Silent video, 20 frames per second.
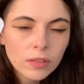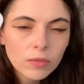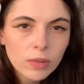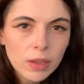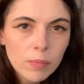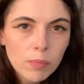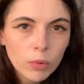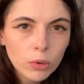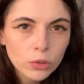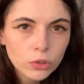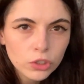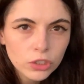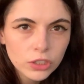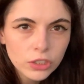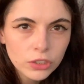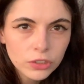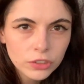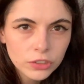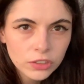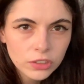emotion
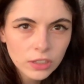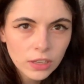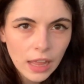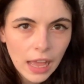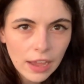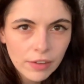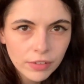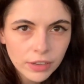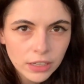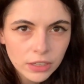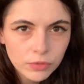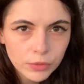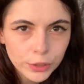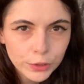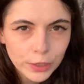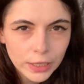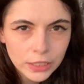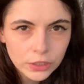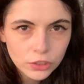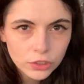you're still having in
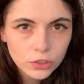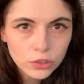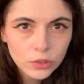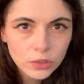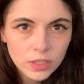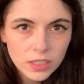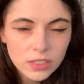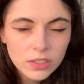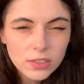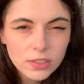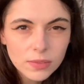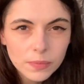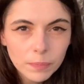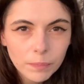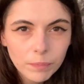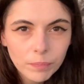relation to this